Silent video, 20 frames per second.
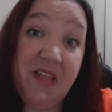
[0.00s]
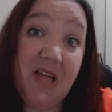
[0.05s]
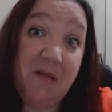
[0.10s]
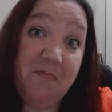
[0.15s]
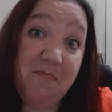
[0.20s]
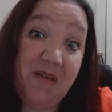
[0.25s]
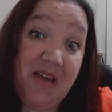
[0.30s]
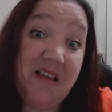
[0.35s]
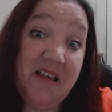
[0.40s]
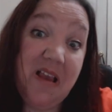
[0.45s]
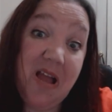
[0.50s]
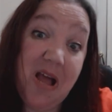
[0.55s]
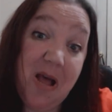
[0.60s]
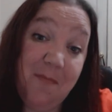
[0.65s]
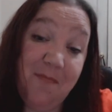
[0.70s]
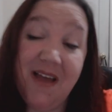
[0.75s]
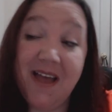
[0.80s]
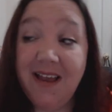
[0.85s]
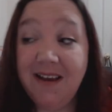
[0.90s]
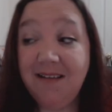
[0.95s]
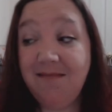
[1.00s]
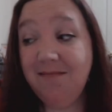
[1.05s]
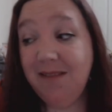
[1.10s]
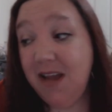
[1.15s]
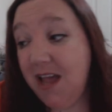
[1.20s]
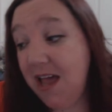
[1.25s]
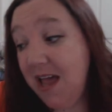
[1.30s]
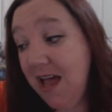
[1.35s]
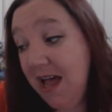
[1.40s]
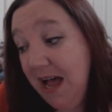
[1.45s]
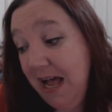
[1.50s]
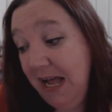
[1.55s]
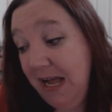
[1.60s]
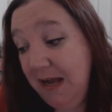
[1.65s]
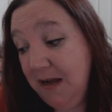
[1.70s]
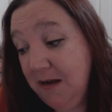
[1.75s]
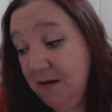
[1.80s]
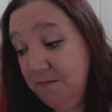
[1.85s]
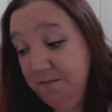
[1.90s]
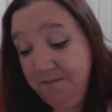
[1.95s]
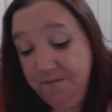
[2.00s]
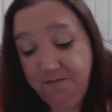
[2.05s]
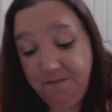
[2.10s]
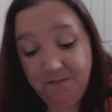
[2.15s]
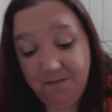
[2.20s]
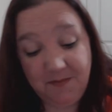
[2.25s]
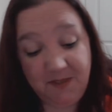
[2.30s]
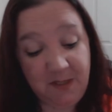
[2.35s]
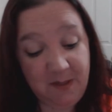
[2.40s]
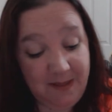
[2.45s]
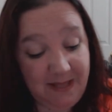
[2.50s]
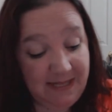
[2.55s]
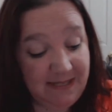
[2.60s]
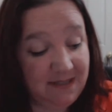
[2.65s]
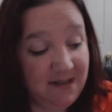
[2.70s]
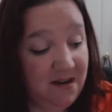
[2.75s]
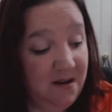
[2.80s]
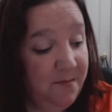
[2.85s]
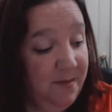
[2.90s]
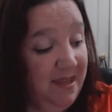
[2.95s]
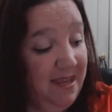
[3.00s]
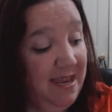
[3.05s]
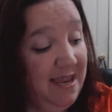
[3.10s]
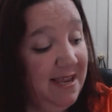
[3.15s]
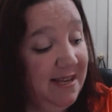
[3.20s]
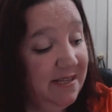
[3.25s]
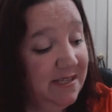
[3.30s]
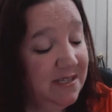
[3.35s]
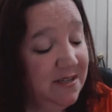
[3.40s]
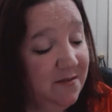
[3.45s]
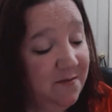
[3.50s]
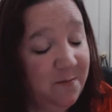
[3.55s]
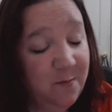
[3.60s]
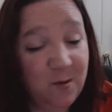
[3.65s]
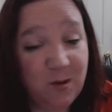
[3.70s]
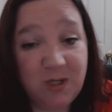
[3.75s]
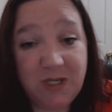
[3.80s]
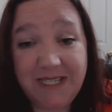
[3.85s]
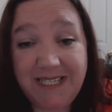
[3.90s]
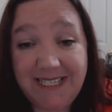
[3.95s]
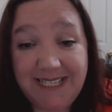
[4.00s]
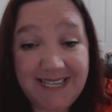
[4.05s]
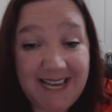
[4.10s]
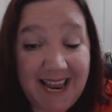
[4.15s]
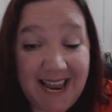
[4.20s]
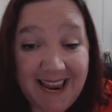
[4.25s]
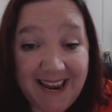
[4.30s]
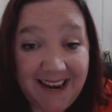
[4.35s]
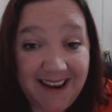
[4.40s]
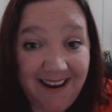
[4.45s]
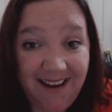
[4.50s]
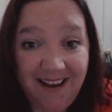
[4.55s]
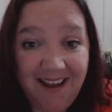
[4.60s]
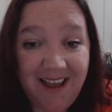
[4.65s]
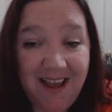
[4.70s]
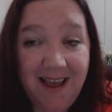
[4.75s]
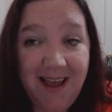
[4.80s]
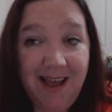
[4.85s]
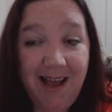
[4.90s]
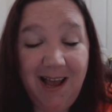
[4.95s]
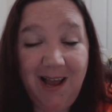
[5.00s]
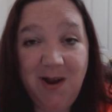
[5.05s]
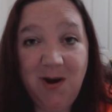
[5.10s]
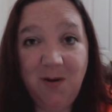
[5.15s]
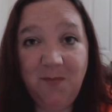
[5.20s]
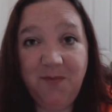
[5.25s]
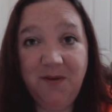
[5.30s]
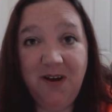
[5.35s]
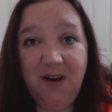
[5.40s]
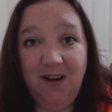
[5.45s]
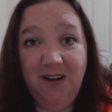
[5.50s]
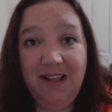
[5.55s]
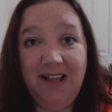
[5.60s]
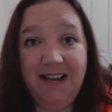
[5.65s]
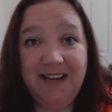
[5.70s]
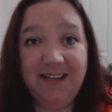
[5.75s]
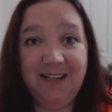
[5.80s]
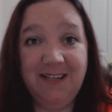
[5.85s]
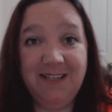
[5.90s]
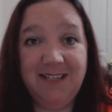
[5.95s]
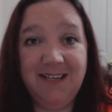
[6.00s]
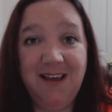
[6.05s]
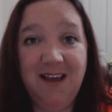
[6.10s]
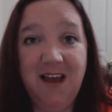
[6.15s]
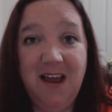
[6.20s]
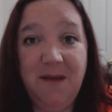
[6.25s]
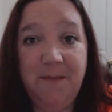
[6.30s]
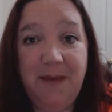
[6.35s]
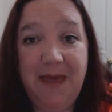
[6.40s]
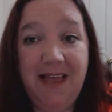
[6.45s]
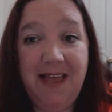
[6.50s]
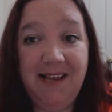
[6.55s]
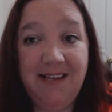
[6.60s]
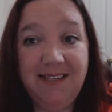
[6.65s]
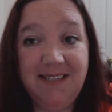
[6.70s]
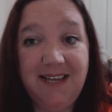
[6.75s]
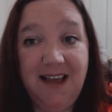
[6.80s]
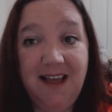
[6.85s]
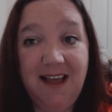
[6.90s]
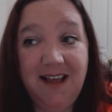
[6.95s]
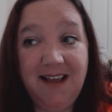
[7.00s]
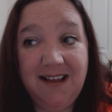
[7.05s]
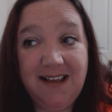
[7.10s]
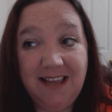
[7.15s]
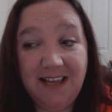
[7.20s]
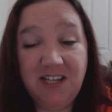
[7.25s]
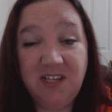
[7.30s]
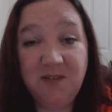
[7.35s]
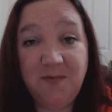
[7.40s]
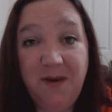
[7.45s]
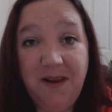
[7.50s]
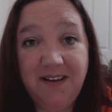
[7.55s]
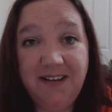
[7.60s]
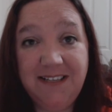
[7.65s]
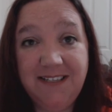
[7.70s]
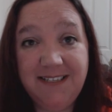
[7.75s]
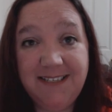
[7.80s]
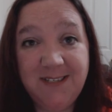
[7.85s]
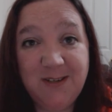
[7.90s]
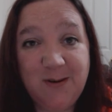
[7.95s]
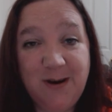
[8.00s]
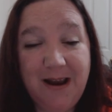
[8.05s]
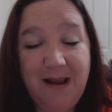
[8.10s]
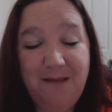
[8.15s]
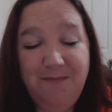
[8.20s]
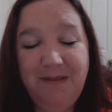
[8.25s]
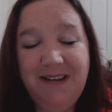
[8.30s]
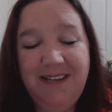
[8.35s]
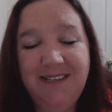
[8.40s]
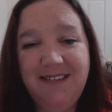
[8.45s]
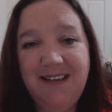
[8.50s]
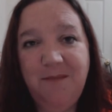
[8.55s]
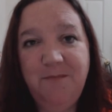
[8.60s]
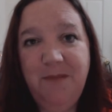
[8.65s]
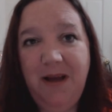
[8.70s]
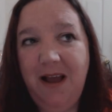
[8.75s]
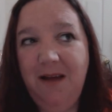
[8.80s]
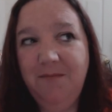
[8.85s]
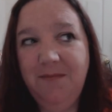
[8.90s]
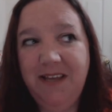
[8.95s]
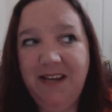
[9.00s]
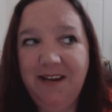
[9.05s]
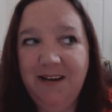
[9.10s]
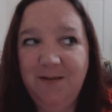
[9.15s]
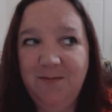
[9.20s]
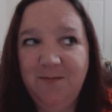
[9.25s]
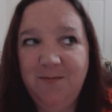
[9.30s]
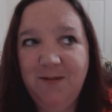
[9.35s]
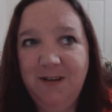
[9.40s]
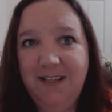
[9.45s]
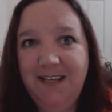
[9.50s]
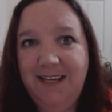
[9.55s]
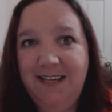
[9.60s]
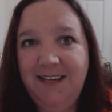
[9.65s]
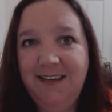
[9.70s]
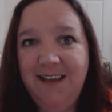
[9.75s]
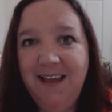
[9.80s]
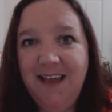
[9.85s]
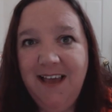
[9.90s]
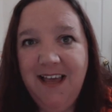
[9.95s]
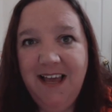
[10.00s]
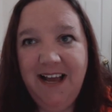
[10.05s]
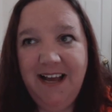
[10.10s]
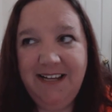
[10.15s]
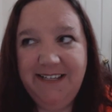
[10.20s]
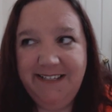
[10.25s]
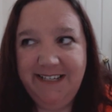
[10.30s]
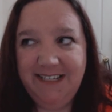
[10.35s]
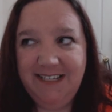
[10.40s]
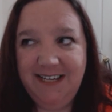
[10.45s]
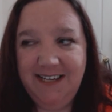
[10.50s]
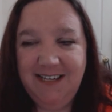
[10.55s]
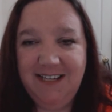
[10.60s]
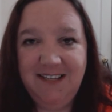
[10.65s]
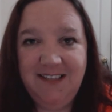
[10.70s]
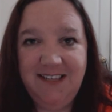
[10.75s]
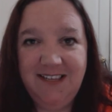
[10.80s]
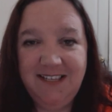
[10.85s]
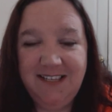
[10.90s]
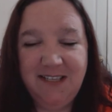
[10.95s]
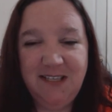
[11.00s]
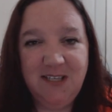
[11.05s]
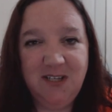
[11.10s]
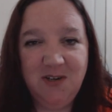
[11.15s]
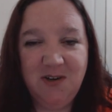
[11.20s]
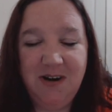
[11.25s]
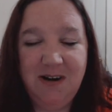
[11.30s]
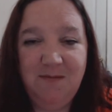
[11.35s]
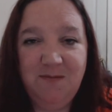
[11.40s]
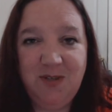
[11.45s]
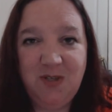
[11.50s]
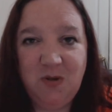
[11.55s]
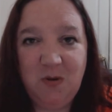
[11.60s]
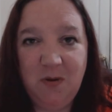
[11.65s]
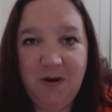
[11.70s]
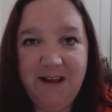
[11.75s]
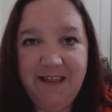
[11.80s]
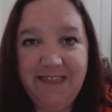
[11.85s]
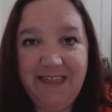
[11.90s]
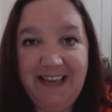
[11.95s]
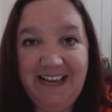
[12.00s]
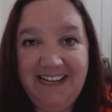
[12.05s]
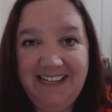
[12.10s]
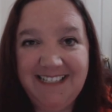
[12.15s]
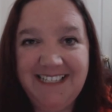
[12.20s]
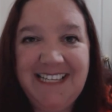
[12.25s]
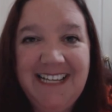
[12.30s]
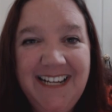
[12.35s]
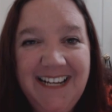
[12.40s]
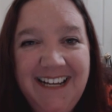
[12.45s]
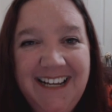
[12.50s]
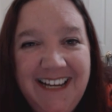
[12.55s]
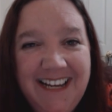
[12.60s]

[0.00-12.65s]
Not bad, not bad. Um, so that's going to be it for today. I hope you all had a good time and uh, catch me on Instagram because I'm I'm getting really addicted to these Instagram story things.